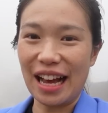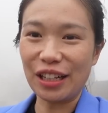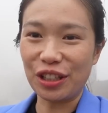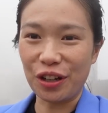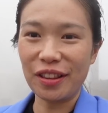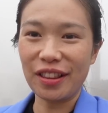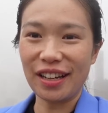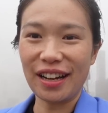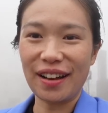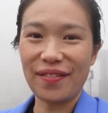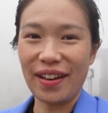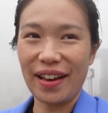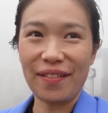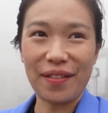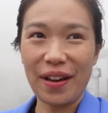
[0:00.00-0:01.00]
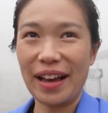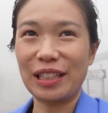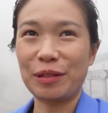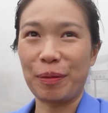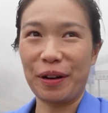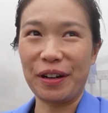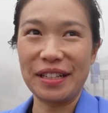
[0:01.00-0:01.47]
I don't think I've ever
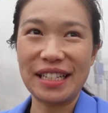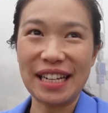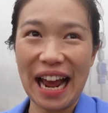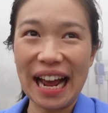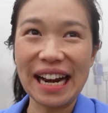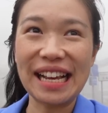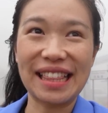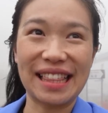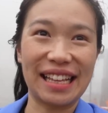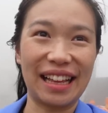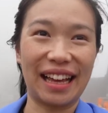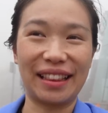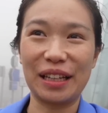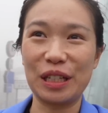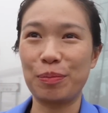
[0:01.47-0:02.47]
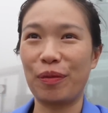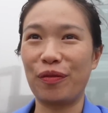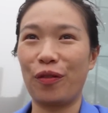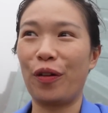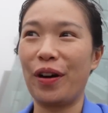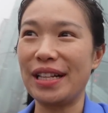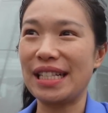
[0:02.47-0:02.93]
experienced anything like this
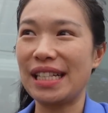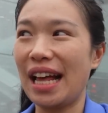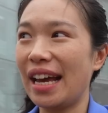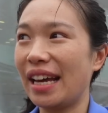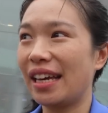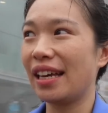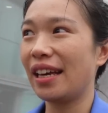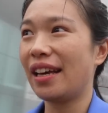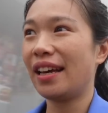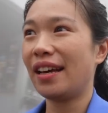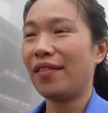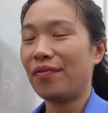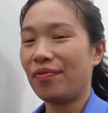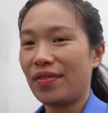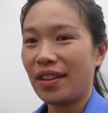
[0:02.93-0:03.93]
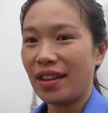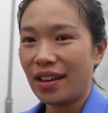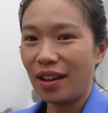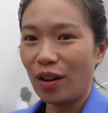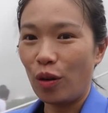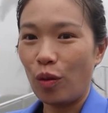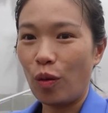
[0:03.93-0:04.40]
before. It's like
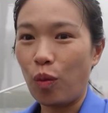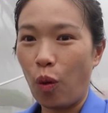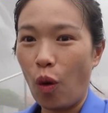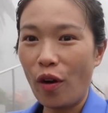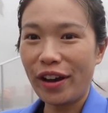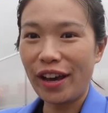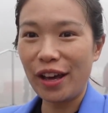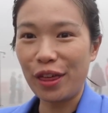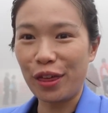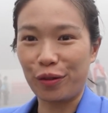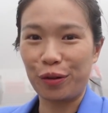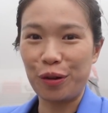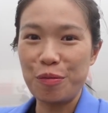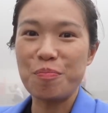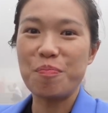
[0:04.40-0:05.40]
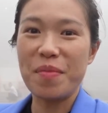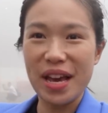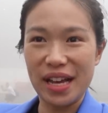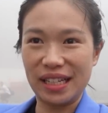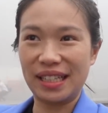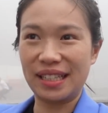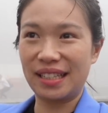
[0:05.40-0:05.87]
we're walking through
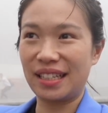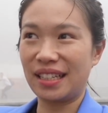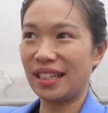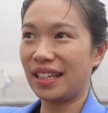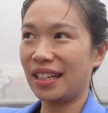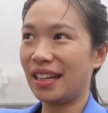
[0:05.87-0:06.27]
mist.